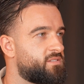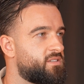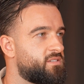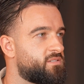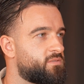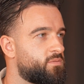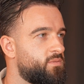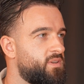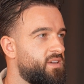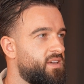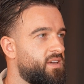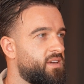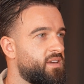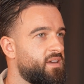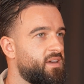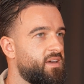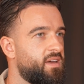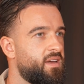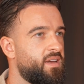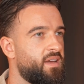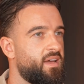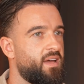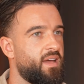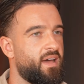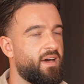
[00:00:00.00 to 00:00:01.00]
this week? Yeah.
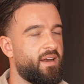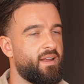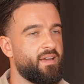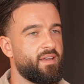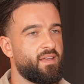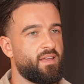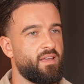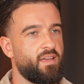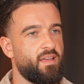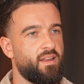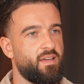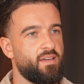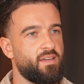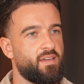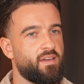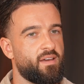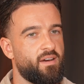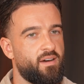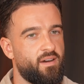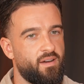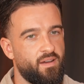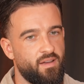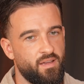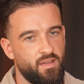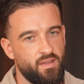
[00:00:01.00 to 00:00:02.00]
And I like
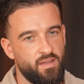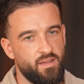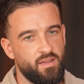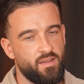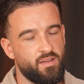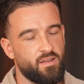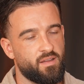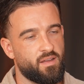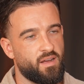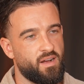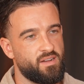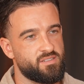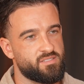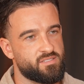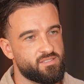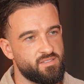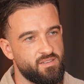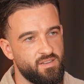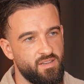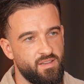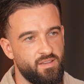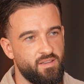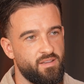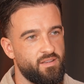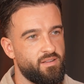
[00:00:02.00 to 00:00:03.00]

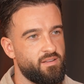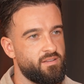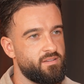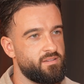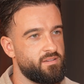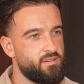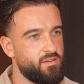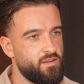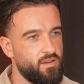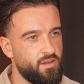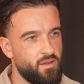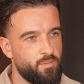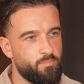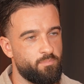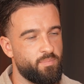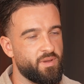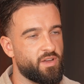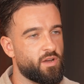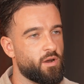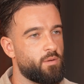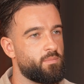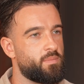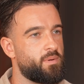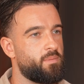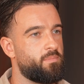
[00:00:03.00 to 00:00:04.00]
constantly
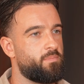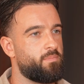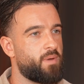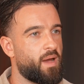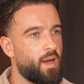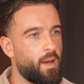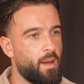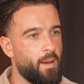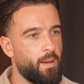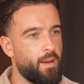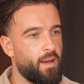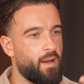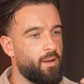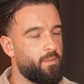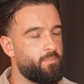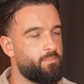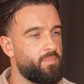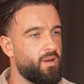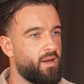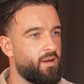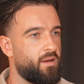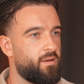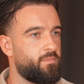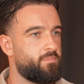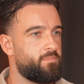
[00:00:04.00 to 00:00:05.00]
becoming
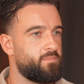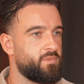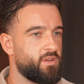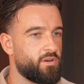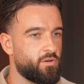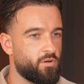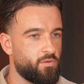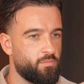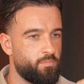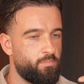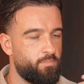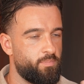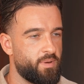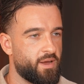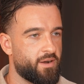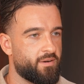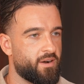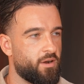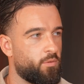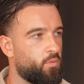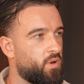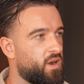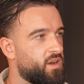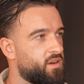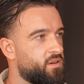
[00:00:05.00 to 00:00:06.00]
better
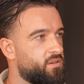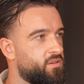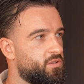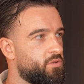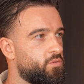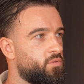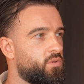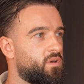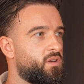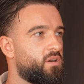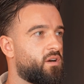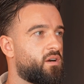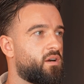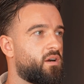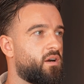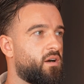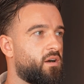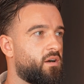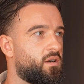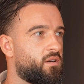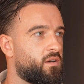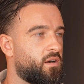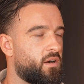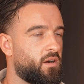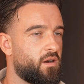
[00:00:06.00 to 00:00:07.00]
at what you're doing, or
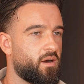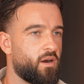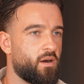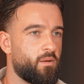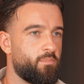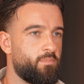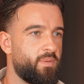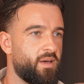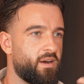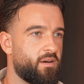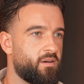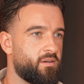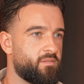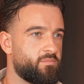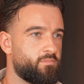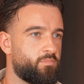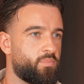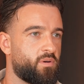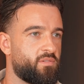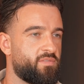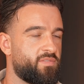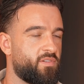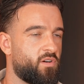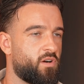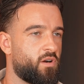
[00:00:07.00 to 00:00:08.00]
a better
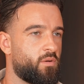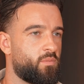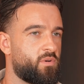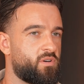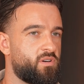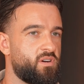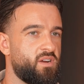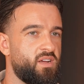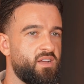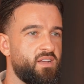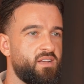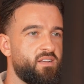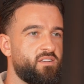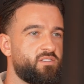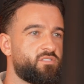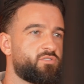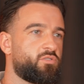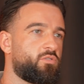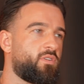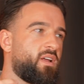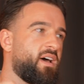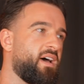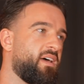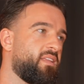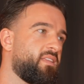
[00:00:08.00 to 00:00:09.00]
performer,
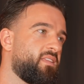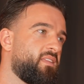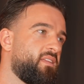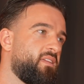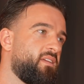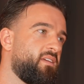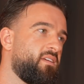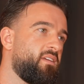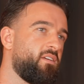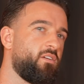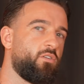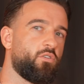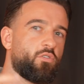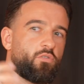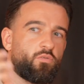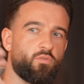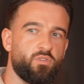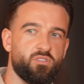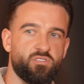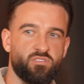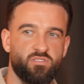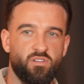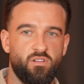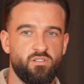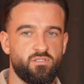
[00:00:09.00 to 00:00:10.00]
so that your
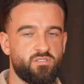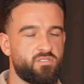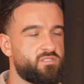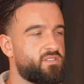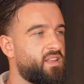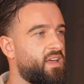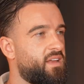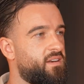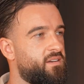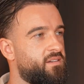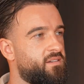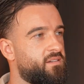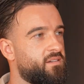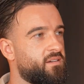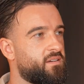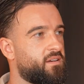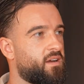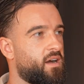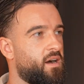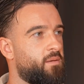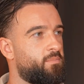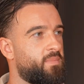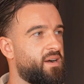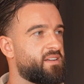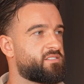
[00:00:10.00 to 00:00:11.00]
results then
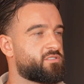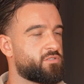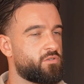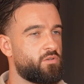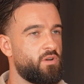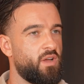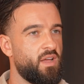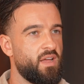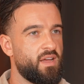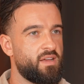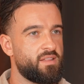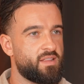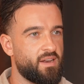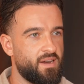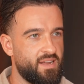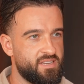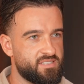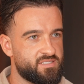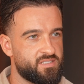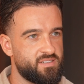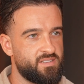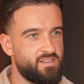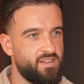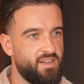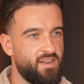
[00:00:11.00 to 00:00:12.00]
combat. So the
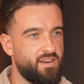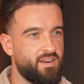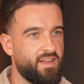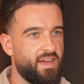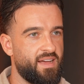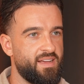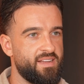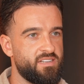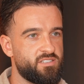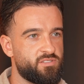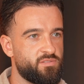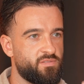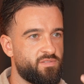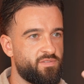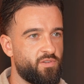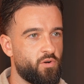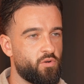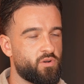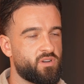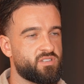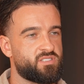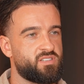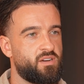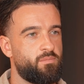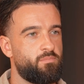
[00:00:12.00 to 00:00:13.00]
lesson in that is
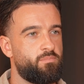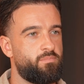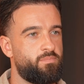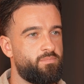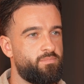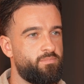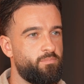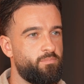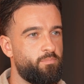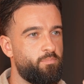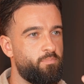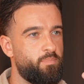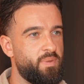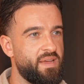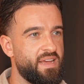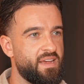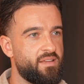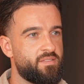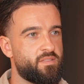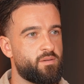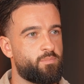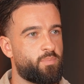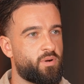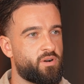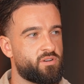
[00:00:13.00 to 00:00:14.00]
focus on
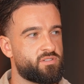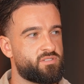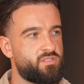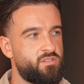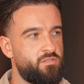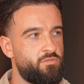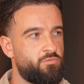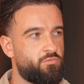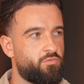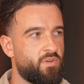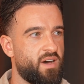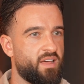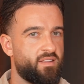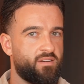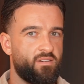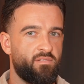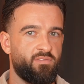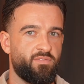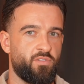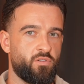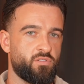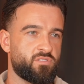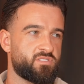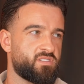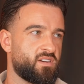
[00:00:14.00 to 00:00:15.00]
being the person rather than
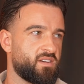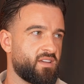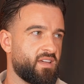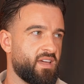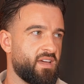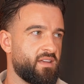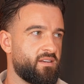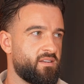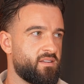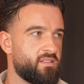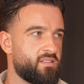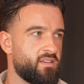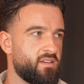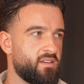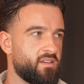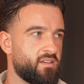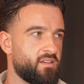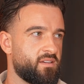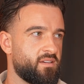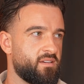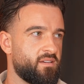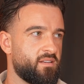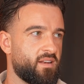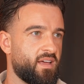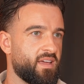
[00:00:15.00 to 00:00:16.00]
focus on getting the
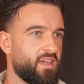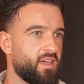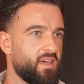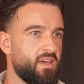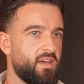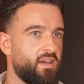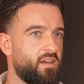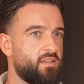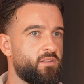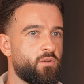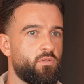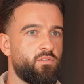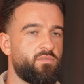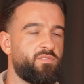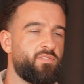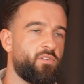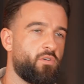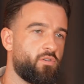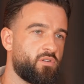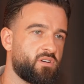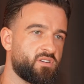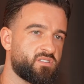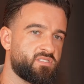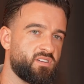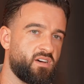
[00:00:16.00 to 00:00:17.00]
thing. Like, don't
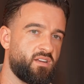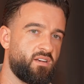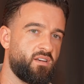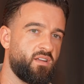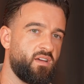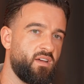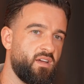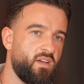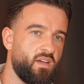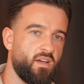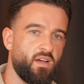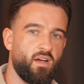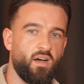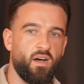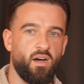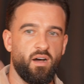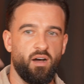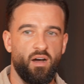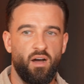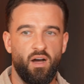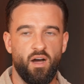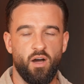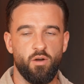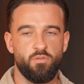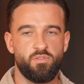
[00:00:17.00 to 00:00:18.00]
focus on
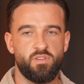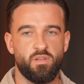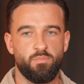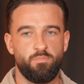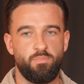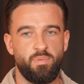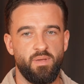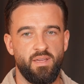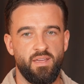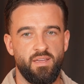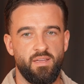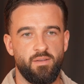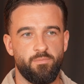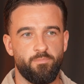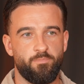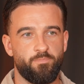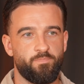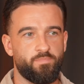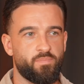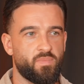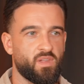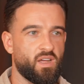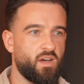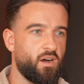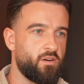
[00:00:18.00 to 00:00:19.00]
how to get
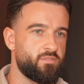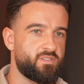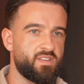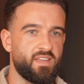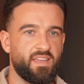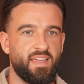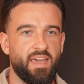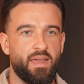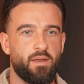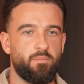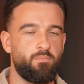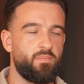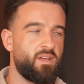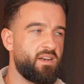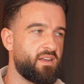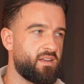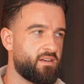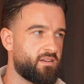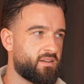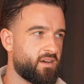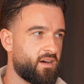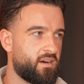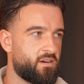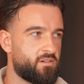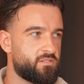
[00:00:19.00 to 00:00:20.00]
$1
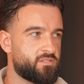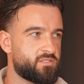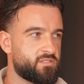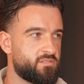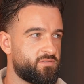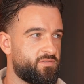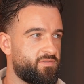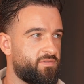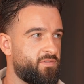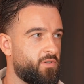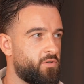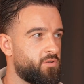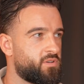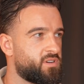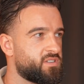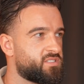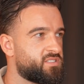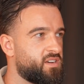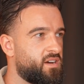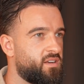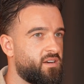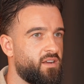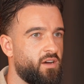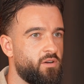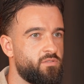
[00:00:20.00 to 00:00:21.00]
million. Focus
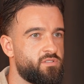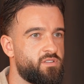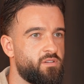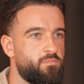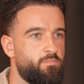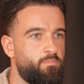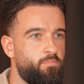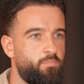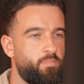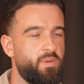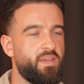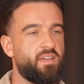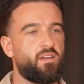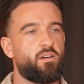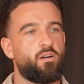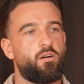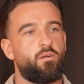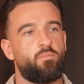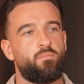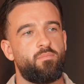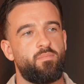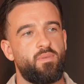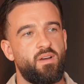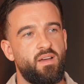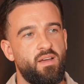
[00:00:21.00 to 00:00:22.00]
on how to
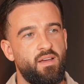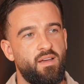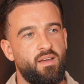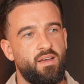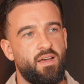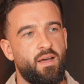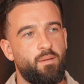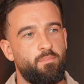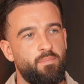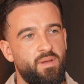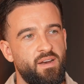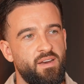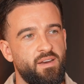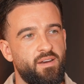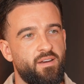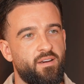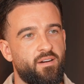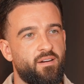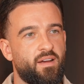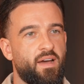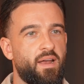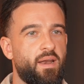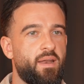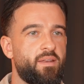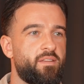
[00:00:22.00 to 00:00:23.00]
become a millionaire,
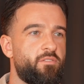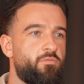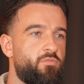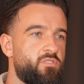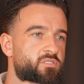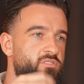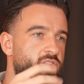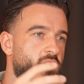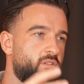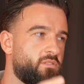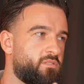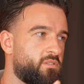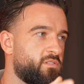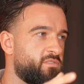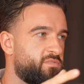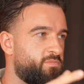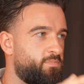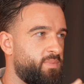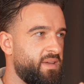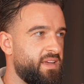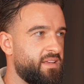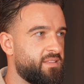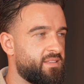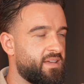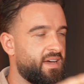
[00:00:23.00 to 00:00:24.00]
and the result of
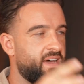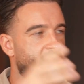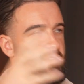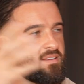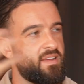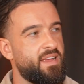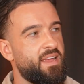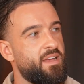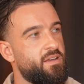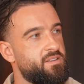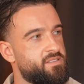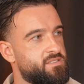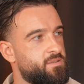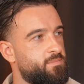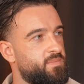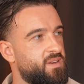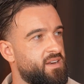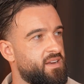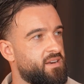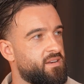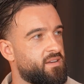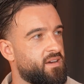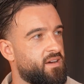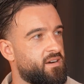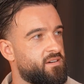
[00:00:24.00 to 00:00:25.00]
being that is $1
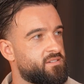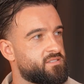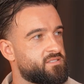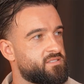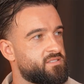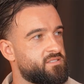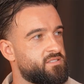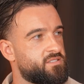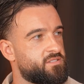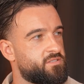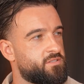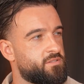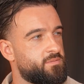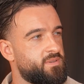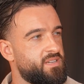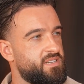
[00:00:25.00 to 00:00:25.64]
million. Do you know what I